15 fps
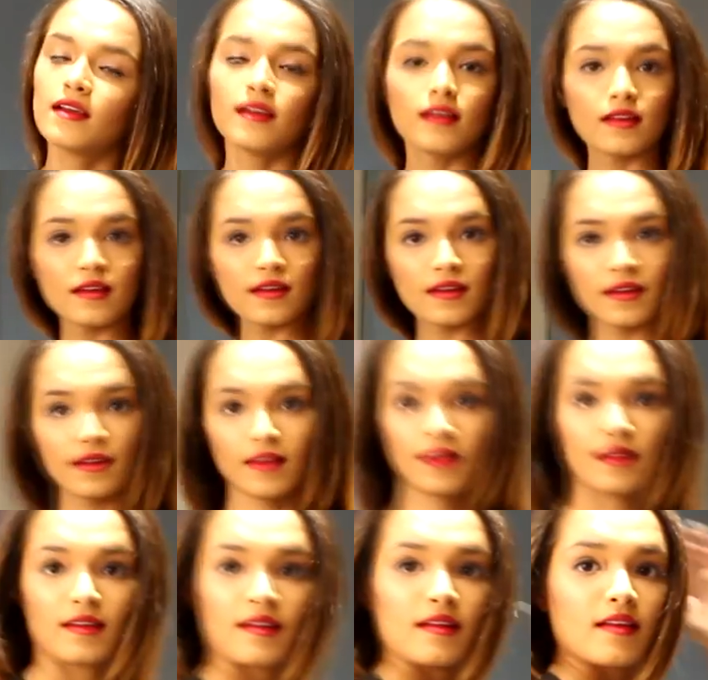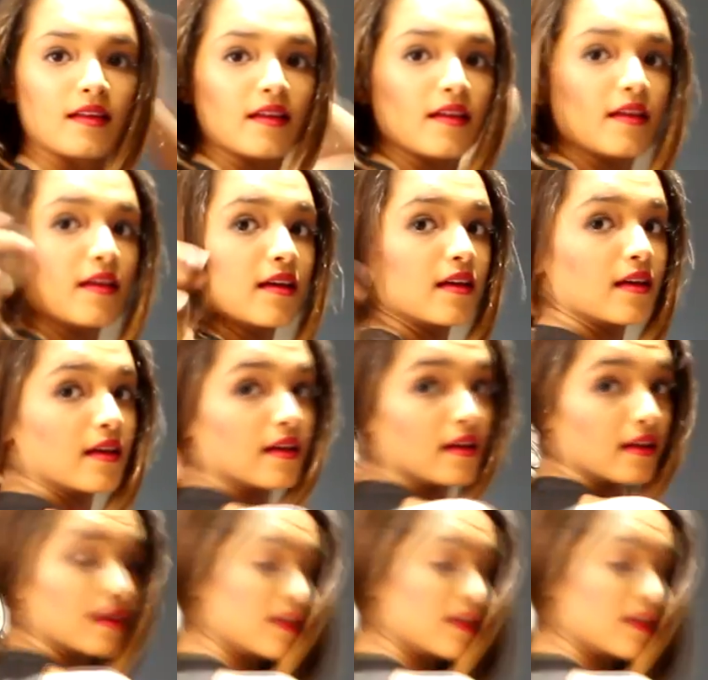Nothing is said.